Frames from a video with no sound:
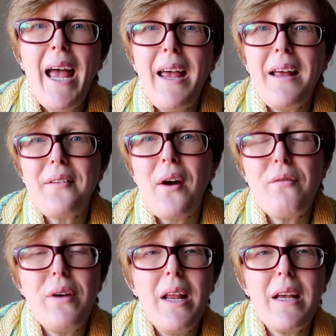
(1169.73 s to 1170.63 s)
and I
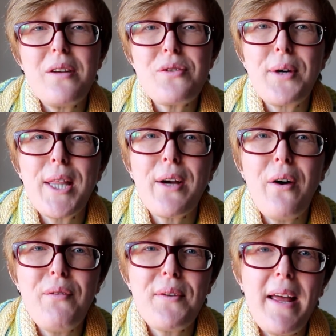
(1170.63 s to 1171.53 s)
really enjoy the
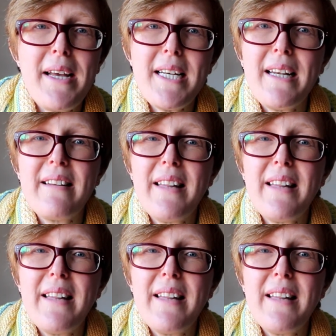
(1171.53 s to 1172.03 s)
conversations